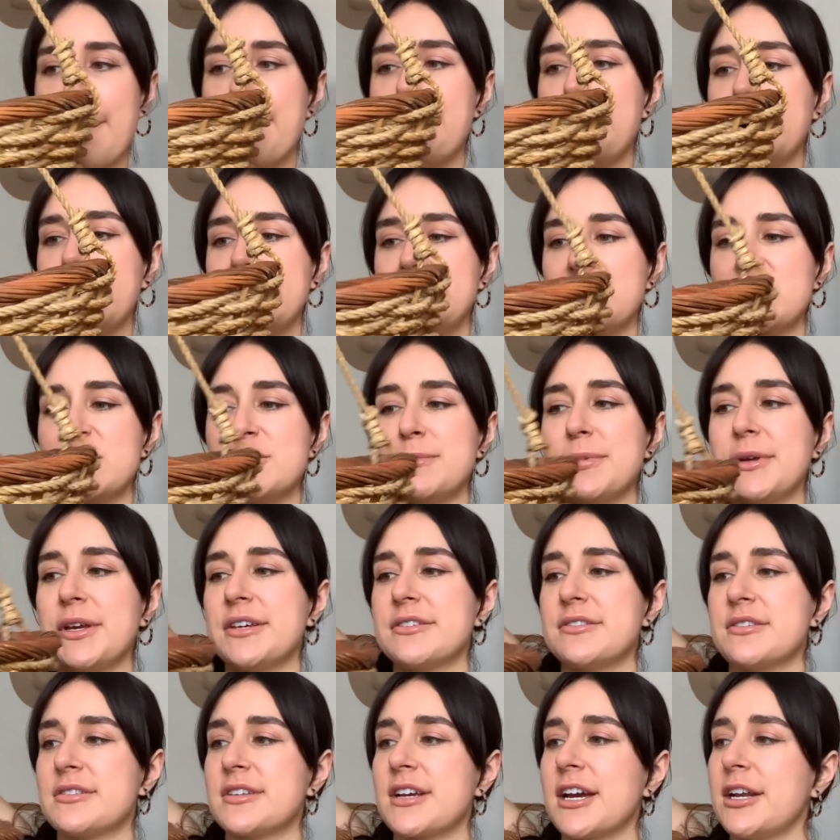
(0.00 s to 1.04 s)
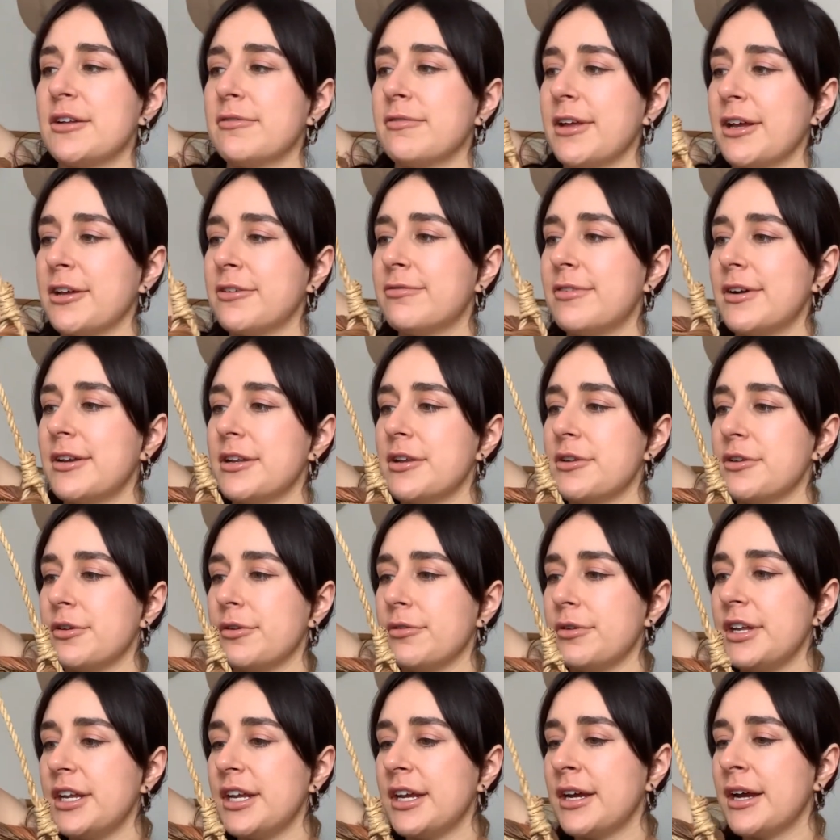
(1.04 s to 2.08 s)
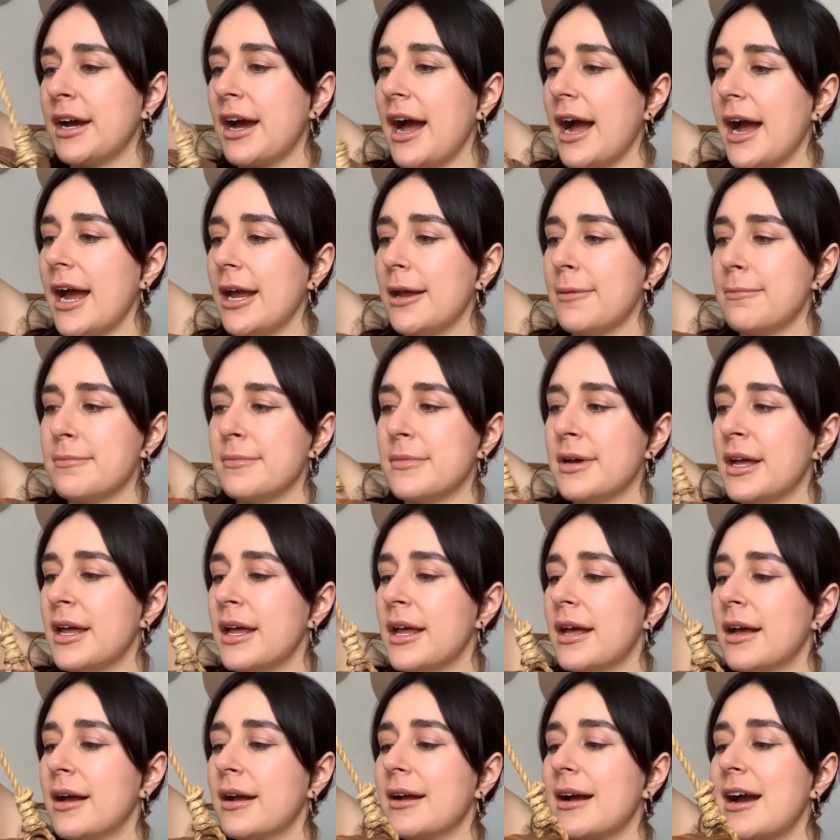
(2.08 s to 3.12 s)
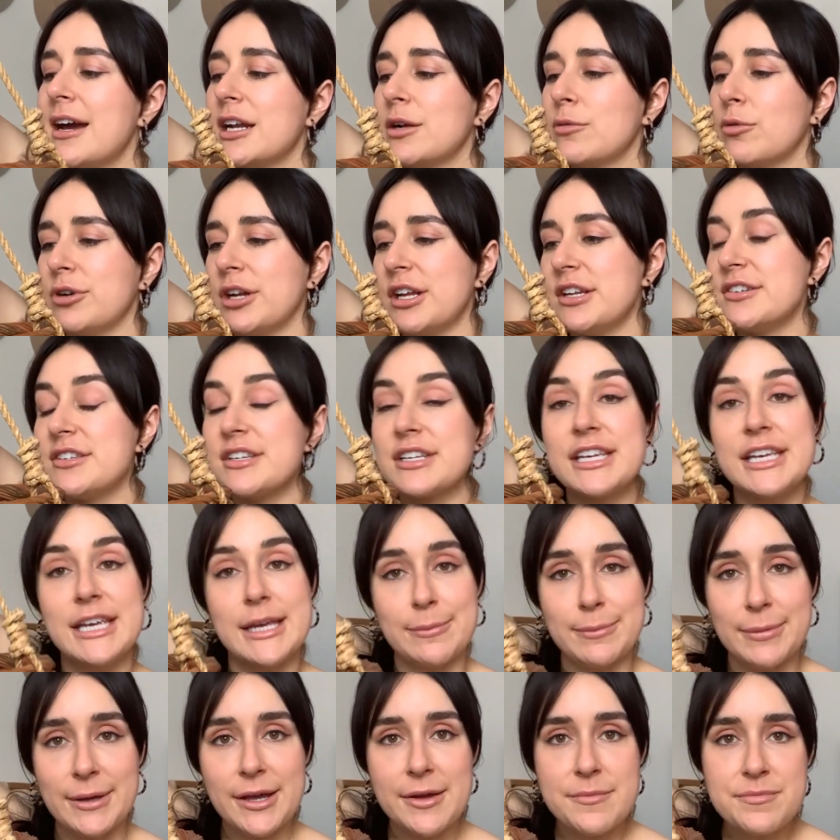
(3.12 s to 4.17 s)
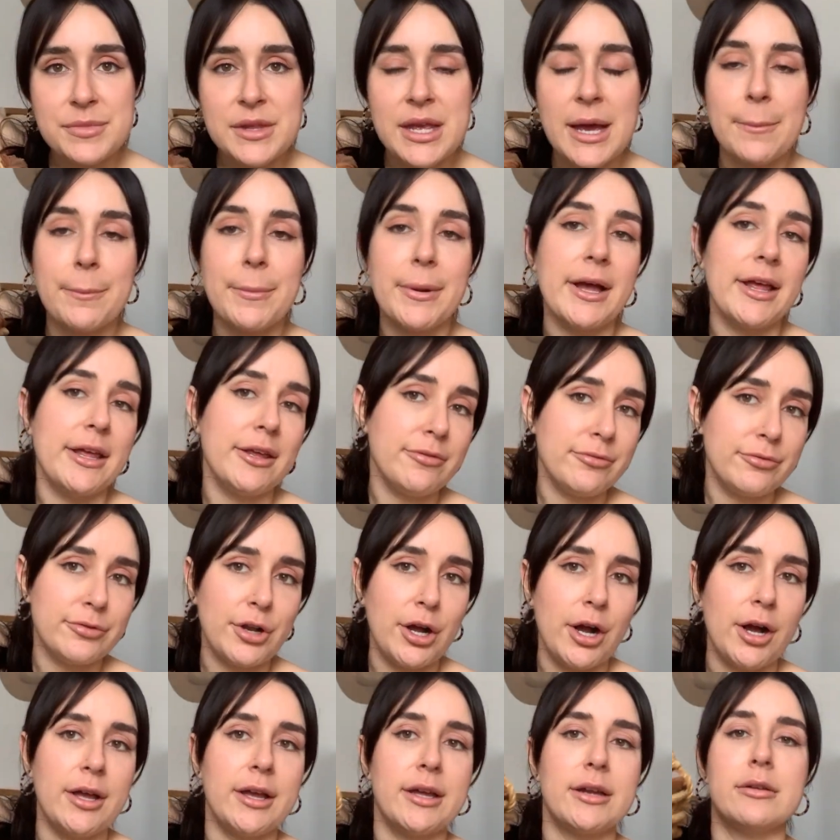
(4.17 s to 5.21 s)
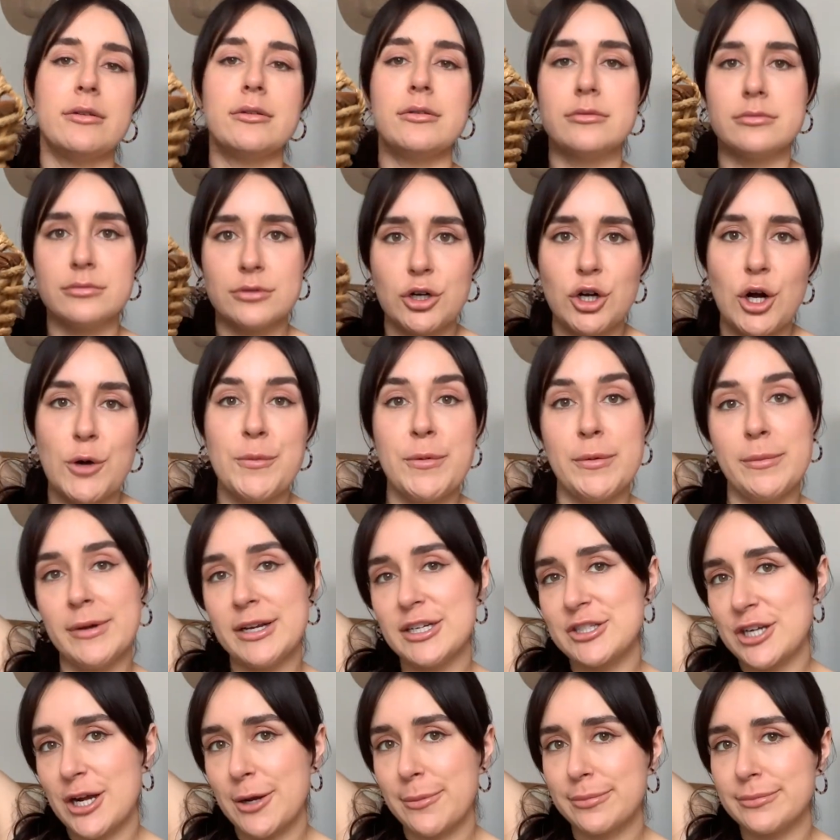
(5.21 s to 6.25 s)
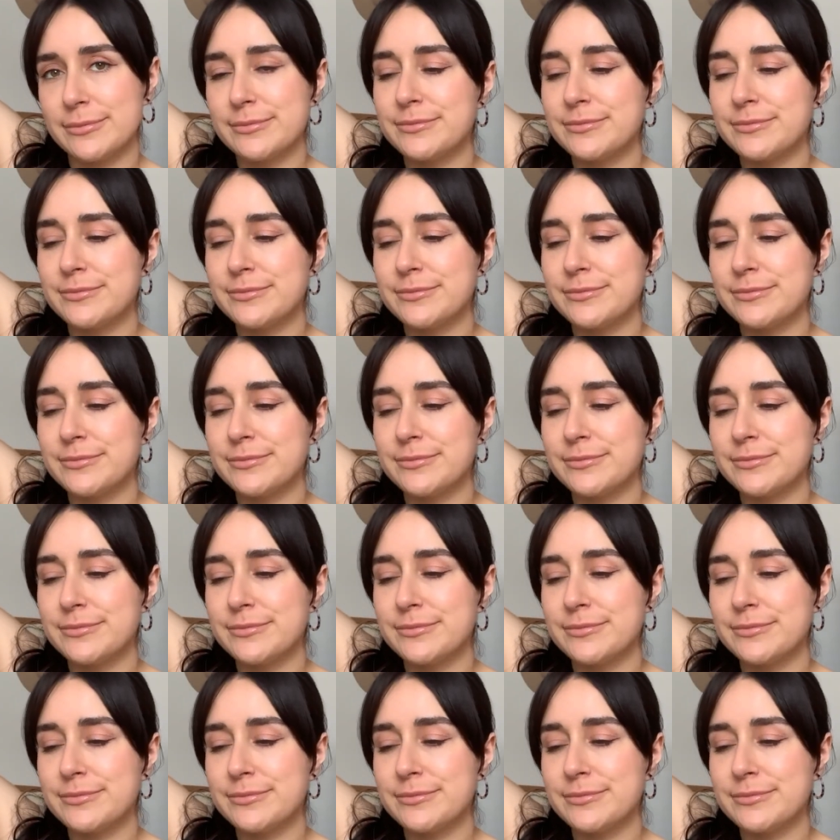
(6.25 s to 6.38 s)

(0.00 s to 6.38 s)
But just because it's kind of like fun and unique, I'm kind of wanting to keep it. But if not, it'll go up in my shop.